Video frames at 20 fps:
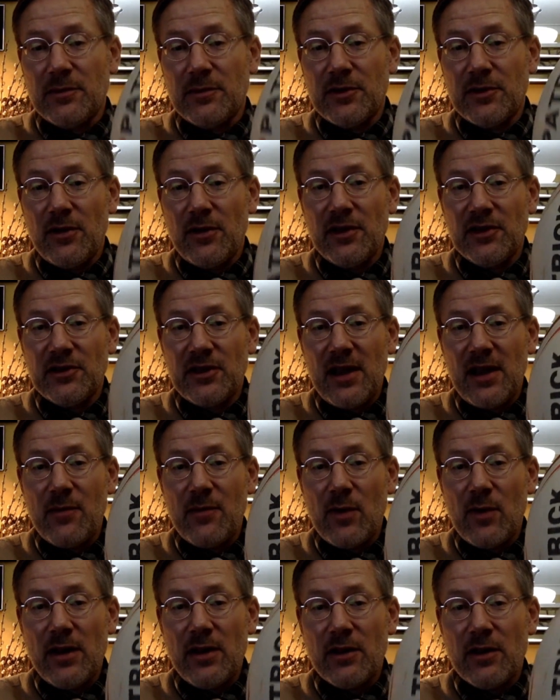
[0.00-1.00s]
So in the same
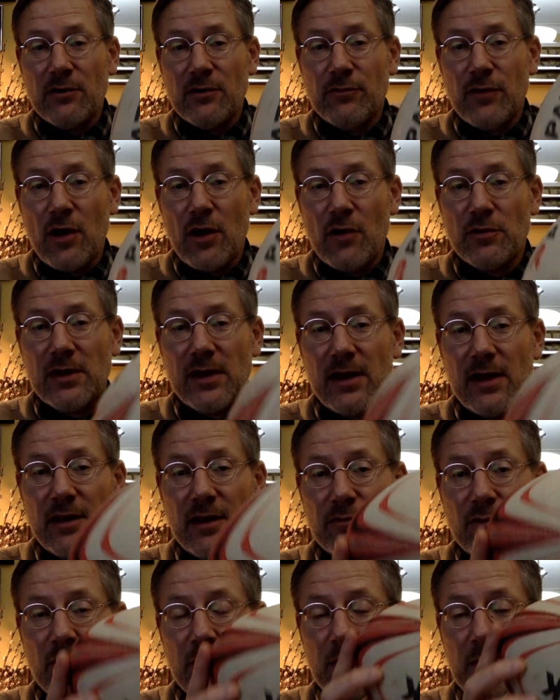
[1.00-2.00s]
way you can rotate the
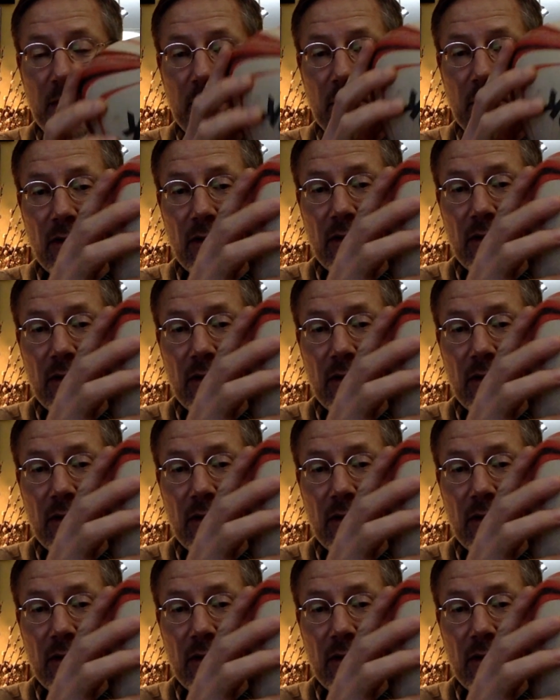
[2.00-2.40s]
rugby ball,